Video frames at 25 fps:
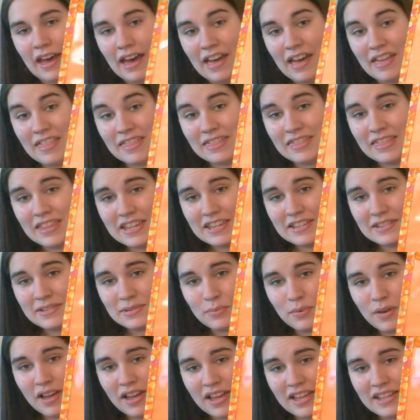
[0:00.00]
These
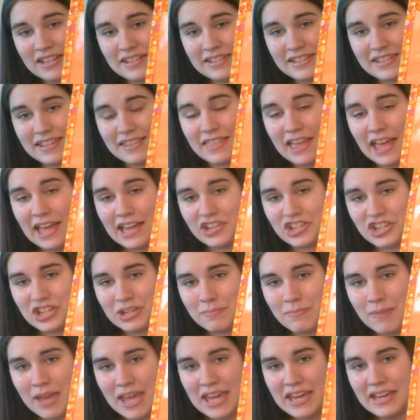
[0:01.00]
ones that she
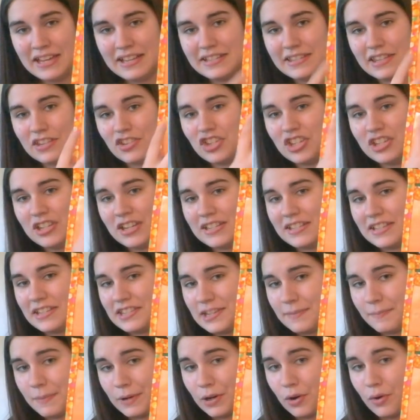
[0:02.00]
makes, she does a
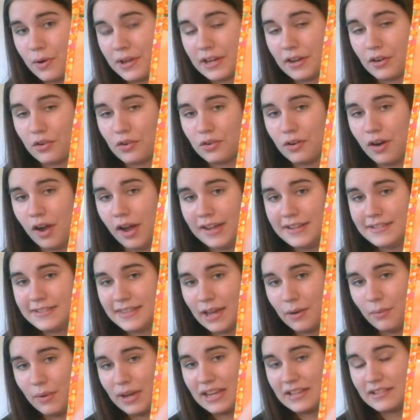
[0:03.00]
zipper going across.
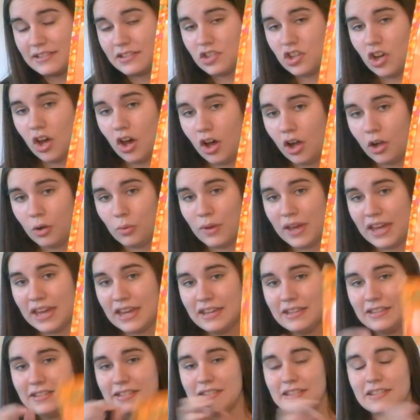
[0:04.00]
That way it's tall
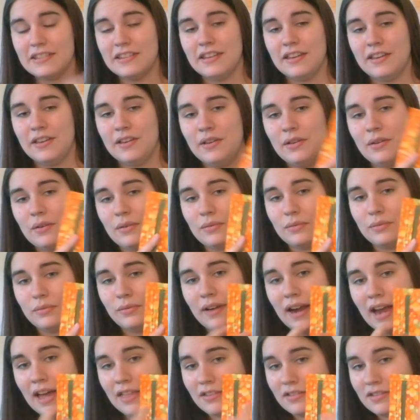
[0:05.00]
ways
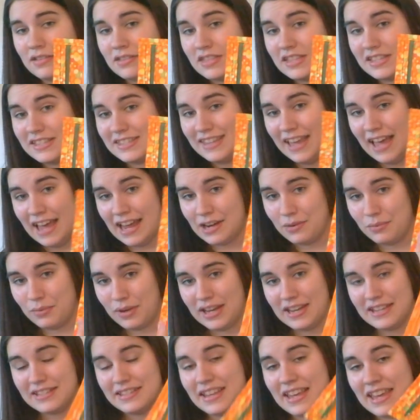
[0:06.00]
rather than the
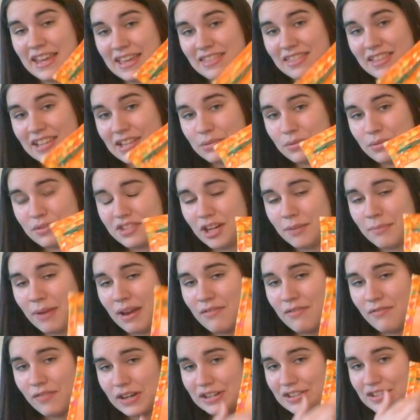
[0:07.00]
sideways. And these ones are my
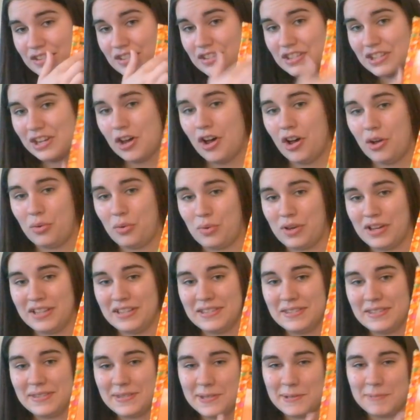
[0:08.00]
first tall
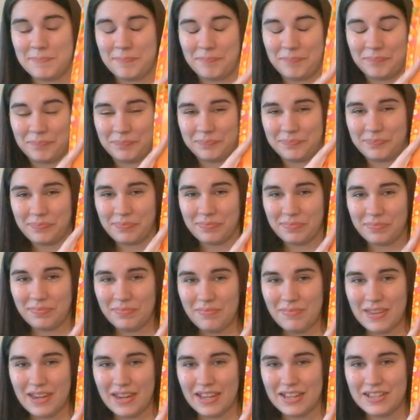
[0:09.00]
ones.
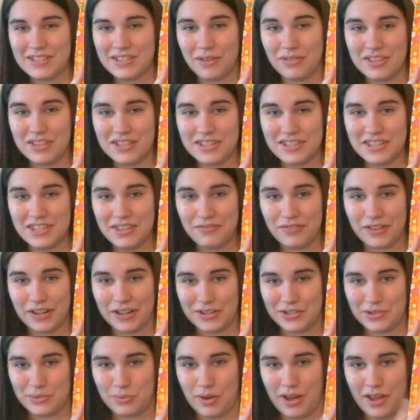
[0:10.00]
So this is the
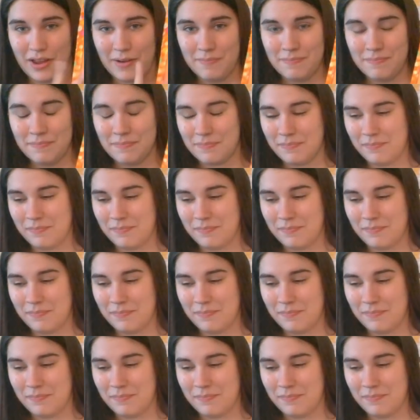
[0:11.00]
first one.